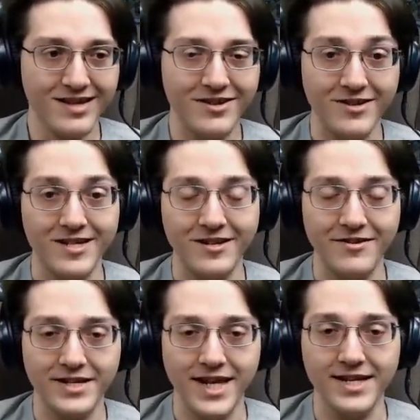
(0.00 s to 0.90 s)
You're
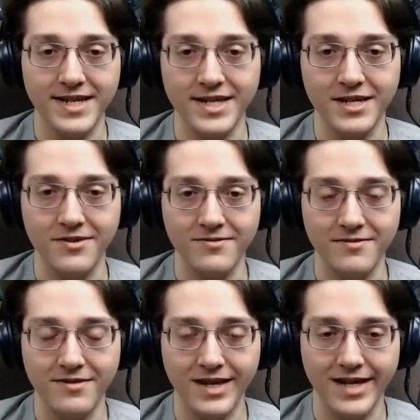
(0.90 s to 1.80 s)
you're intended to do
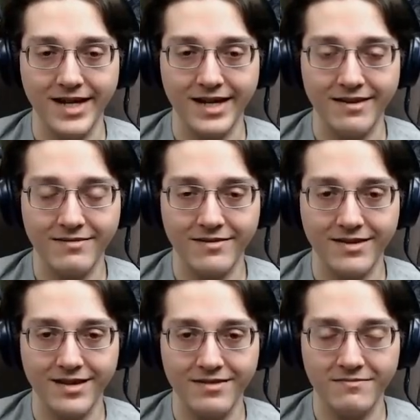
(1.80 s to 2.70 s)
the uh,
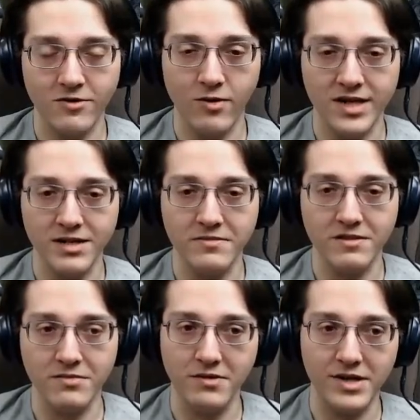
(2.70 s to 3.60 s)
the quantum
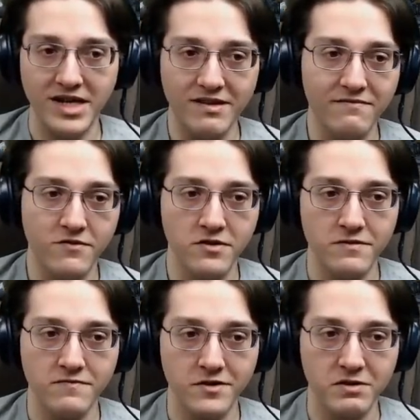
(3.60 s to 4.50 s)
computing
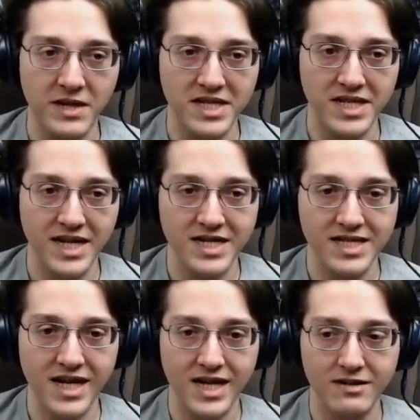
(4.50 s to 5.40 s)
for for space
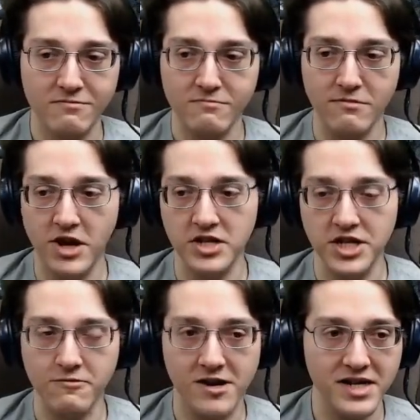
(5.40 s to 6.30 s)
science, not
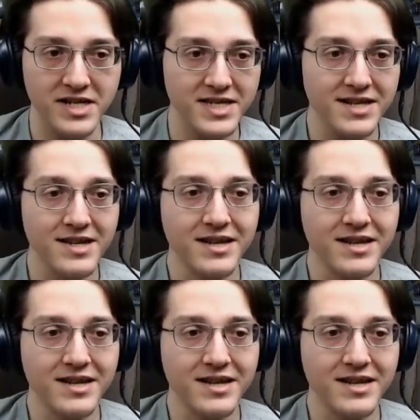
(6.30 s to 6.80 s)
launching rockets.